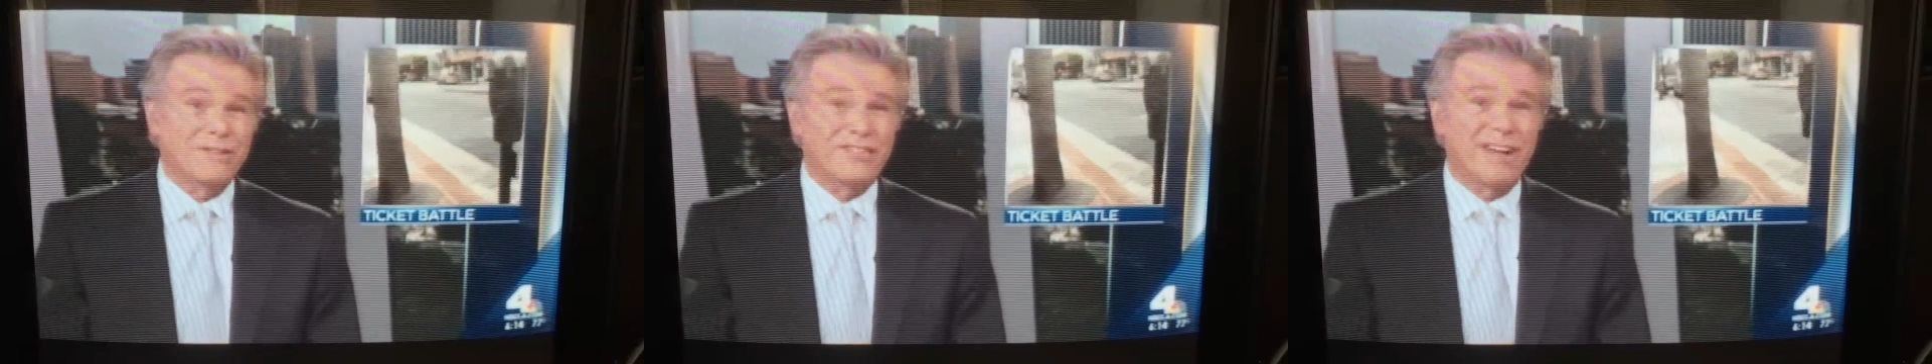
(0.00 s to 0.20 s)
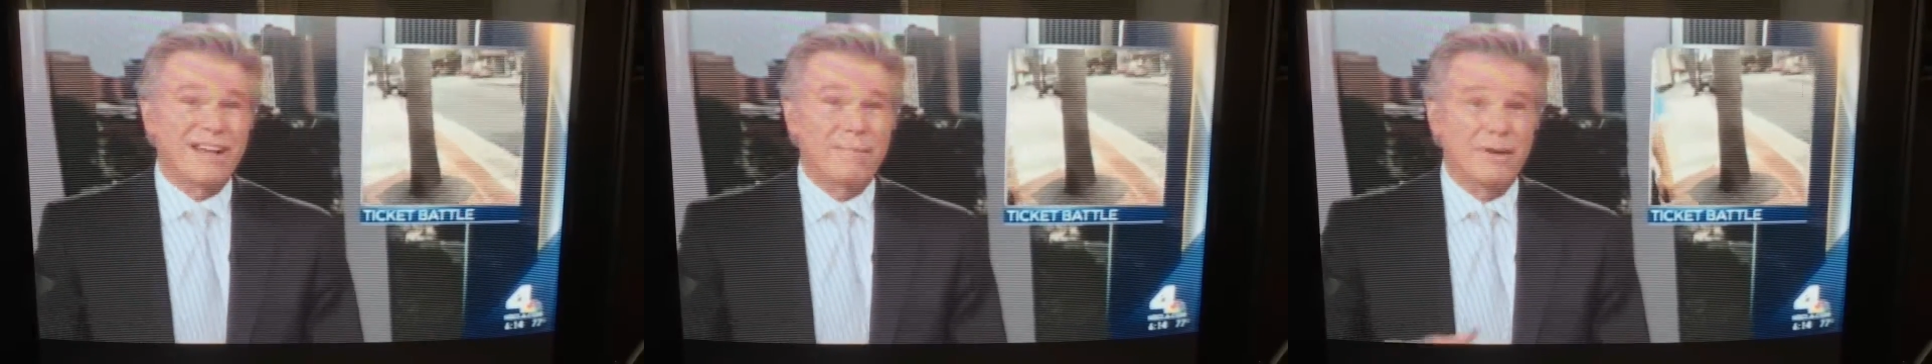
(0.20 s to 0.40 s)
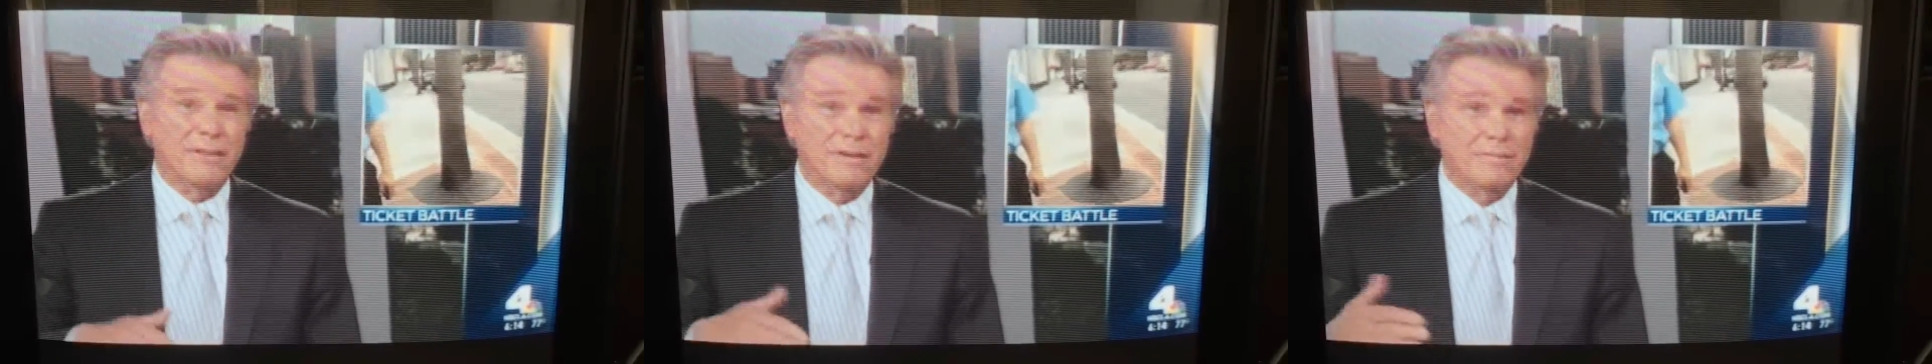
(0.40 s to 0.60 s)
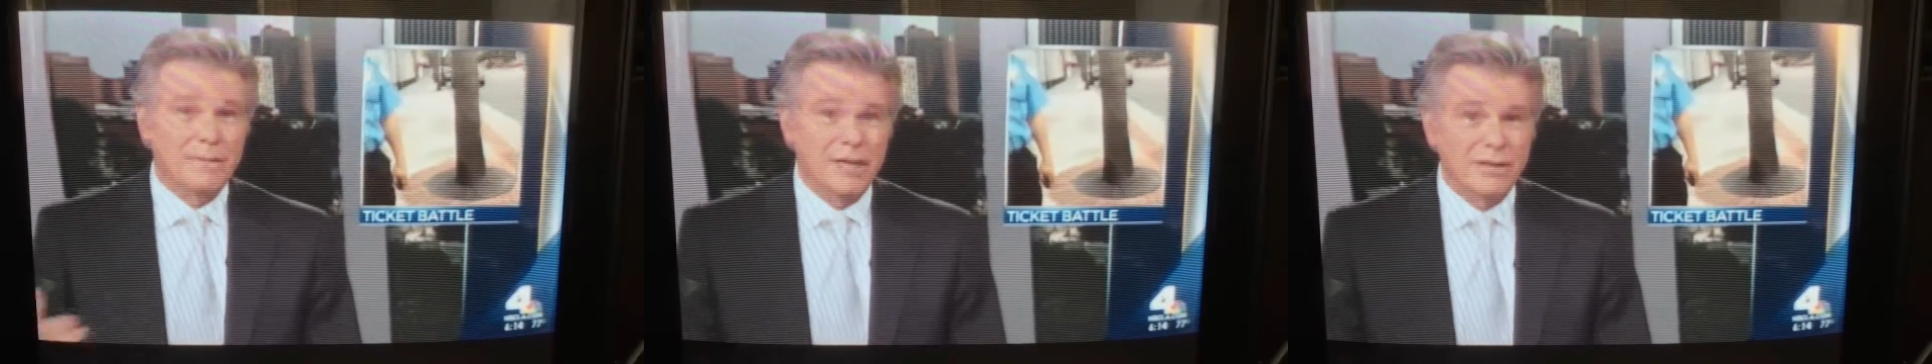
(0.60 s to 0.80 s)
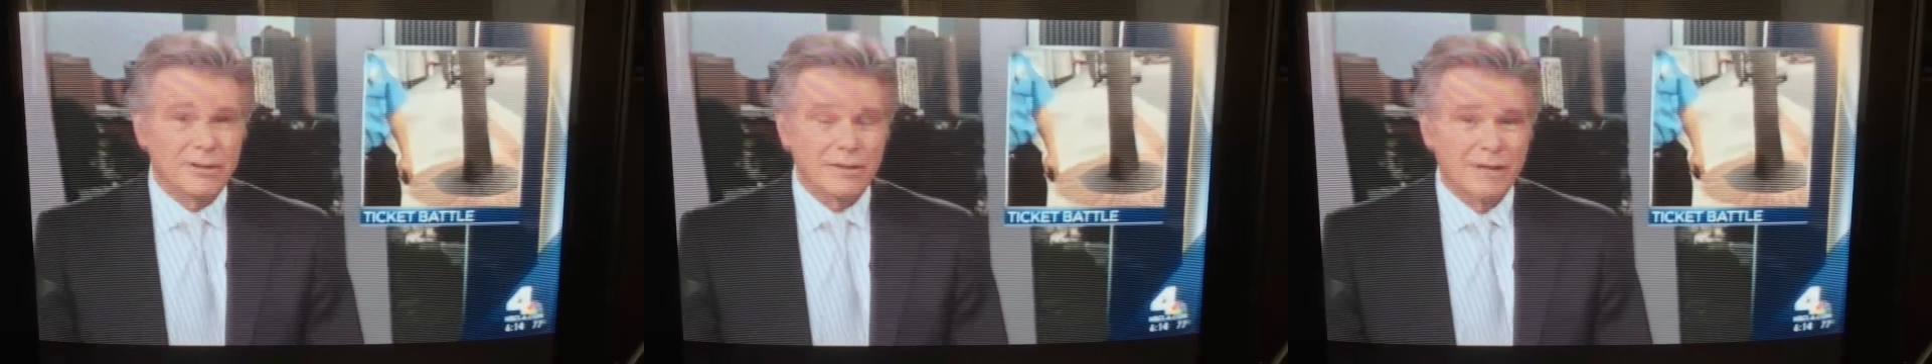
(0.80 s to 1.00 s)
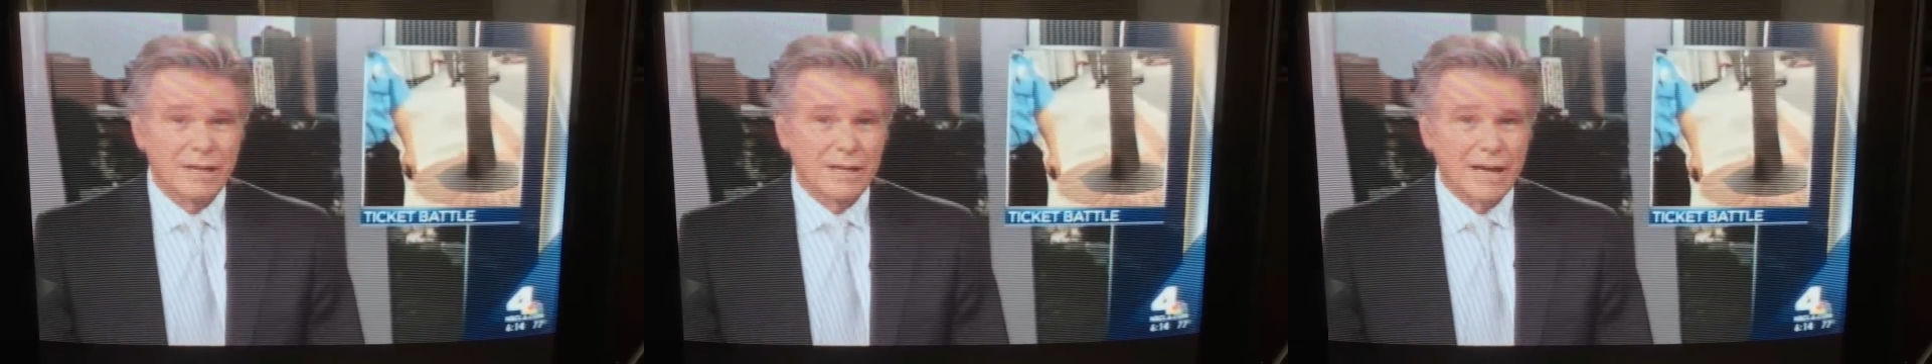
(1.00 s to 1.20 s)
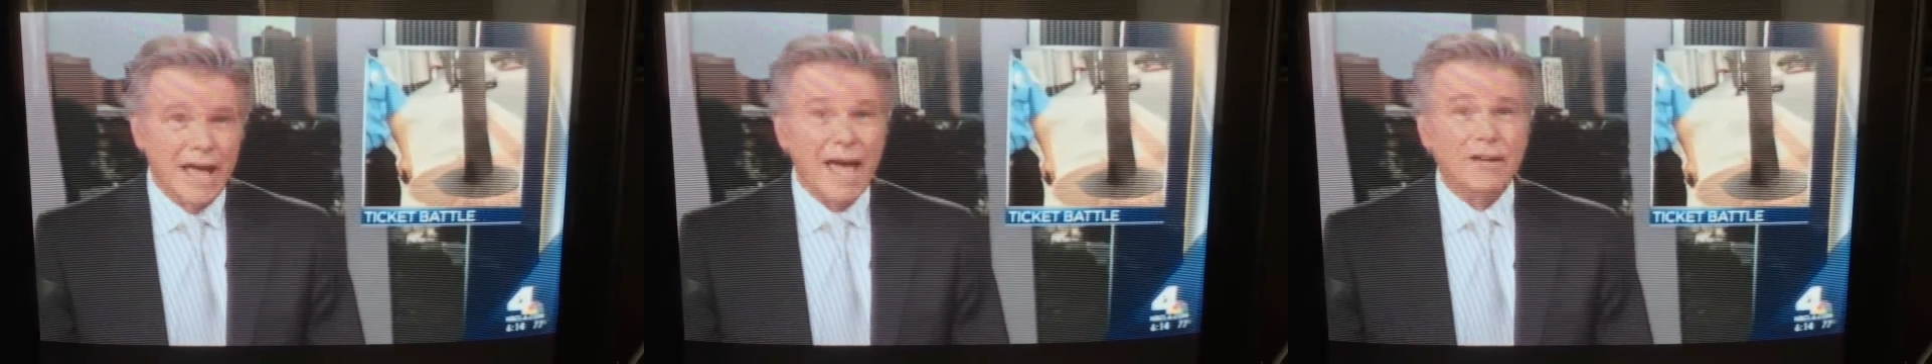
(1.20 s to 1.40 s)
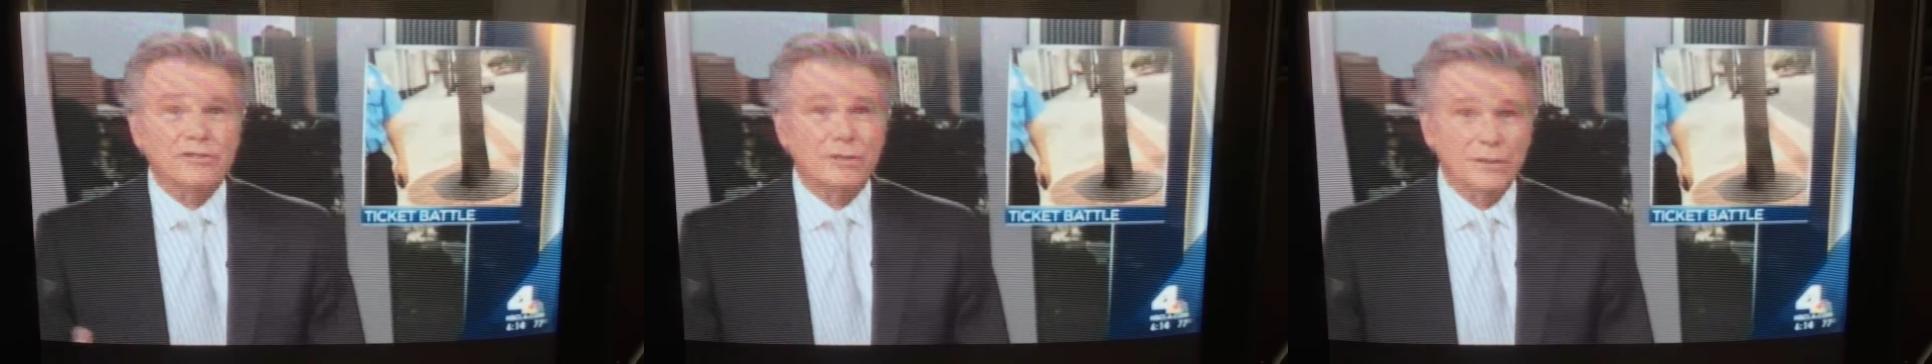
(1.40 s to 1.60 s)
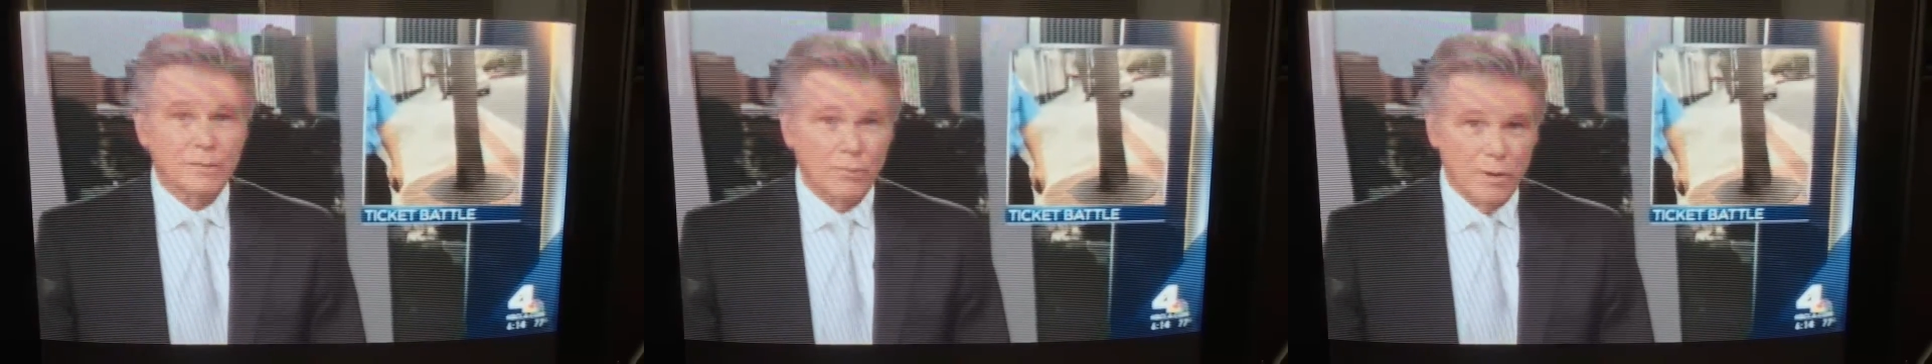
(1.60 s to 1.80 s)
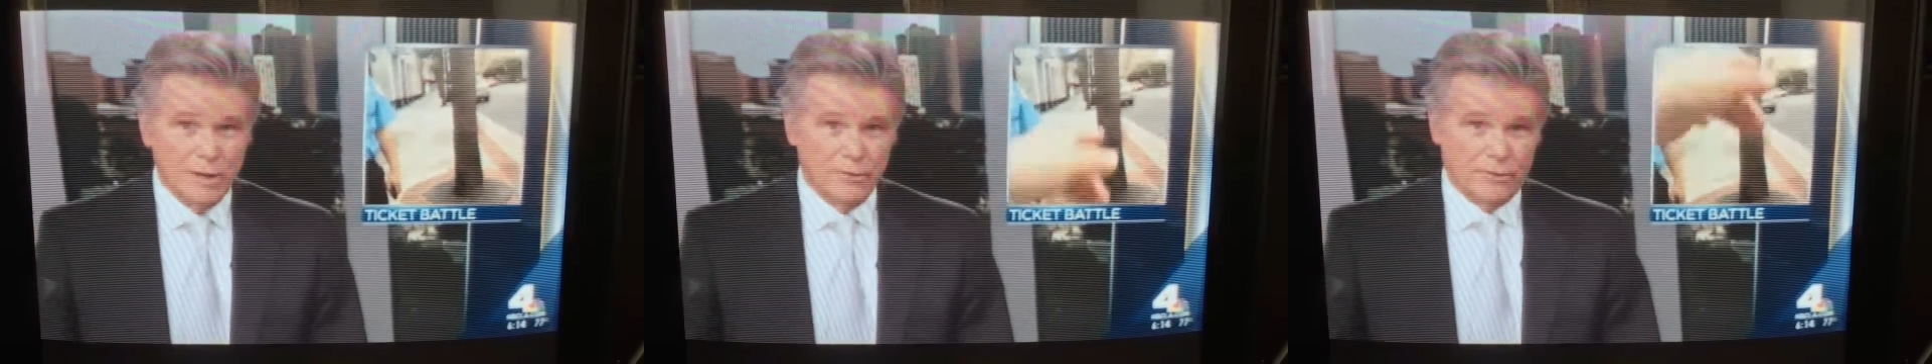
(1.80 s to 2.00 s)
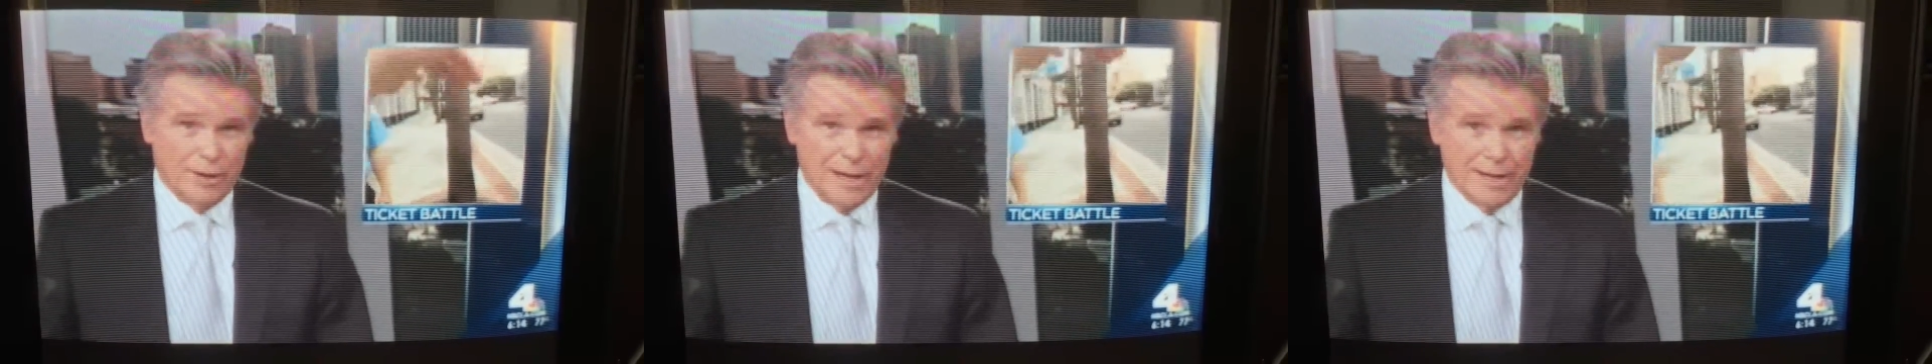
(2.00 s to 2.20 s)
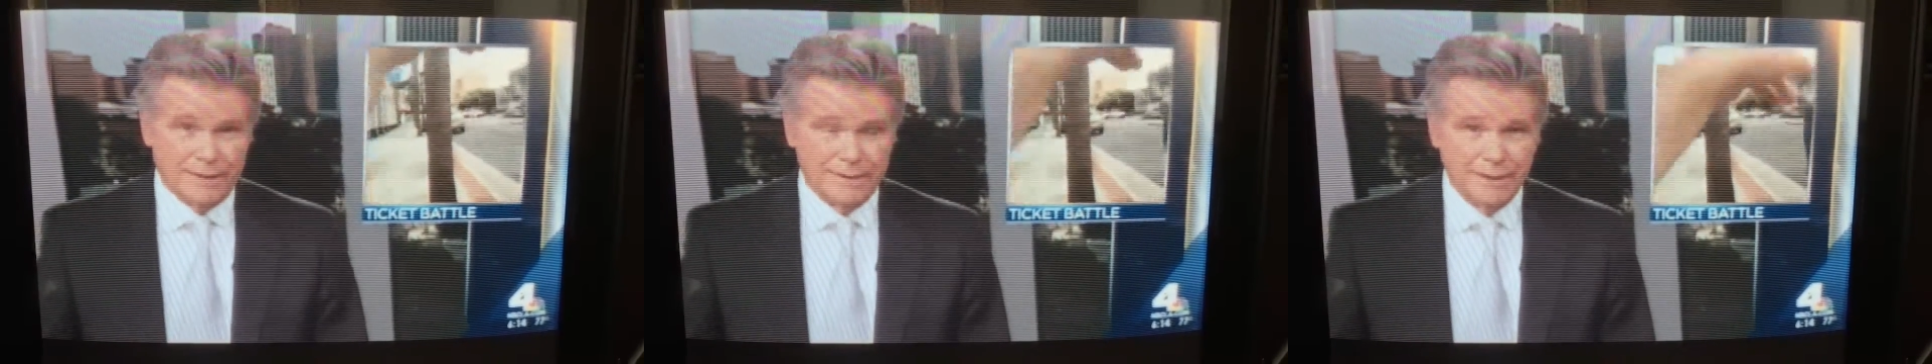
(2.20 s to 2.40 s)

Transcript: time on the meter actually runs out.